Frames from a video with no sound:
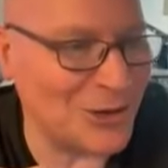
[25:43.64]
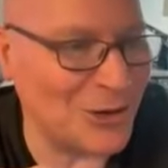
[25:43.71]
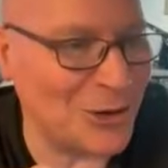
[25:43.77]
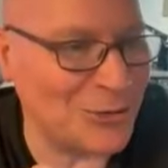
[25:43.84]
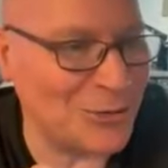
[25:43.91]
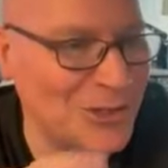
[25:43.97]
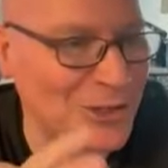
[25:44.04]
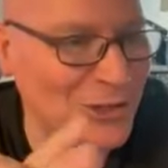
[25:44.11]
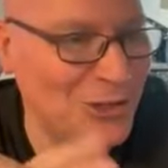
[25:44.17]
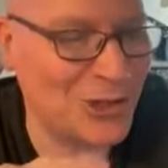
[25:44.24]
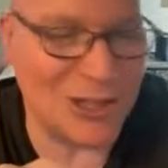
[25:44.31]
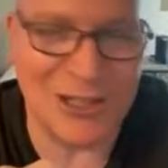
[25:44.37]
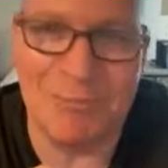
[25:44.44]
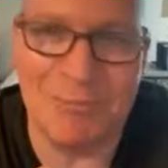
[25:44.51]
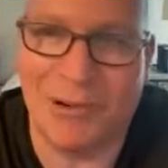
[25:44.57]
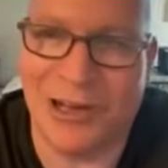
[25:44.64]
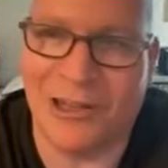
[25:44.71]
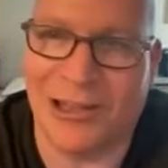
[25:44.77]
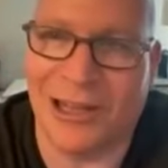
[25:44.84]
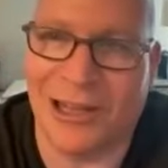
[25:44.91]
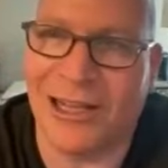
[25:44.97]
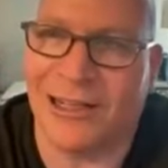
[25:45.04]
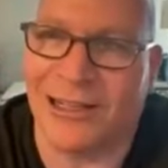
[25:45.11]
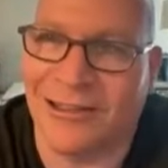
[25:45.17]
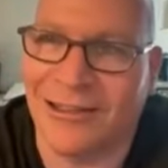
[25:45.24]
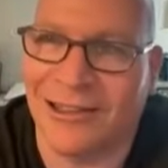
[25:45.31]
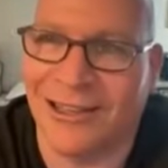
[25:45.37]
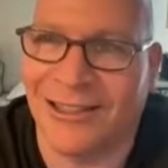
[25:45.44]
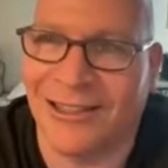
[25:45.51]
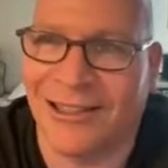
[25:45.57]
way. or was it just Bud Light,
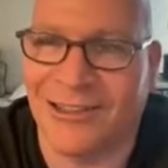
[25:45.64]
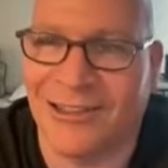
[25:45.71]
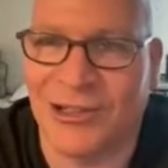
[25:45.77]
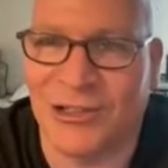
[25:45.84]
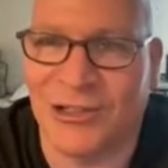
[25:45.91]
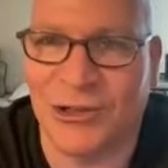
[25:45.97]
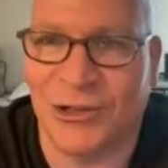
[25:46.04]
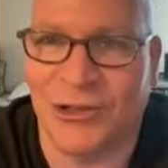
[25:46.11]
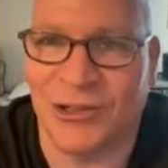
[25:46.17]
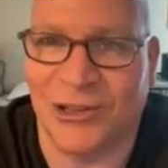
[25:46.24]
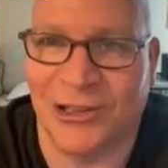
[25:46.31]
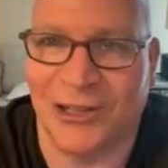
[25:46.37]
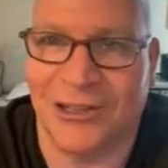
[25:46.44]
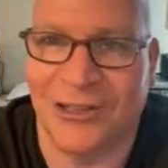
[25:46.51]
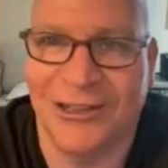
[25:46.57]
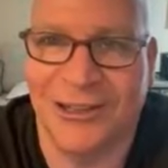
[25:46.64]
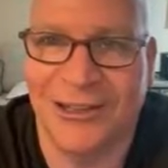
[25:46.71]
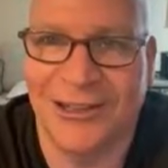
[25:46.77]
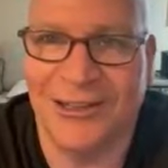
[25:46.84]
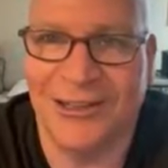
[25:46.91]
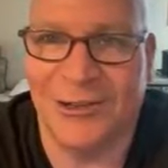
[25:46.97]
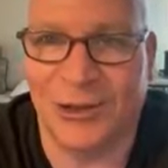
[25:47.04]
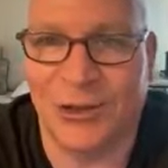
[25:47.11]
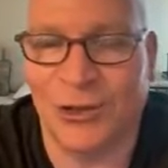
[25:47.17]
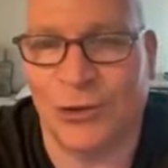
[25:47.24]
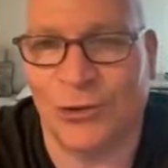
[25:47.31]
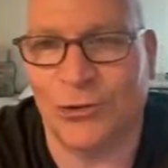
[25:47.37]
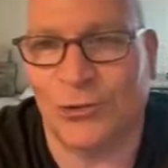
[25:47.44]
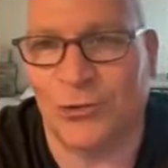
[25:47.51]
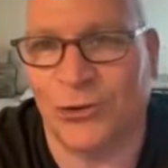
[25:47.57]
like that just took the the
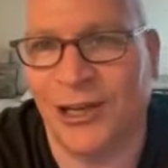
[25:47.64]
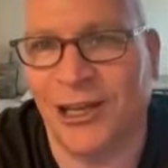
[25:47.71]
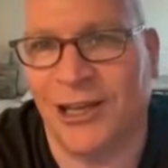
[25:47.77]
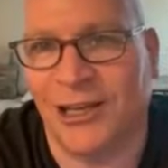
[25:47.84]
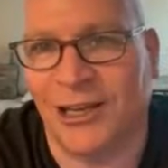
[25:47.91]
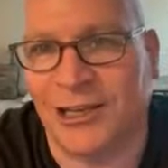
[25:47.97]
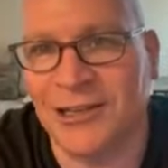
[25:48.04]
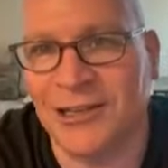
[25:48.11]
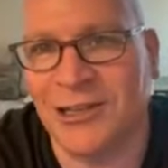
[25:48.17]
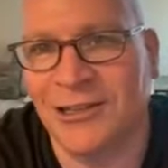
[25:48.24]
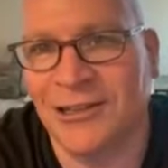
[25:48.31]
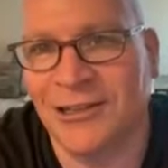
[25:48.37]
cultural hit?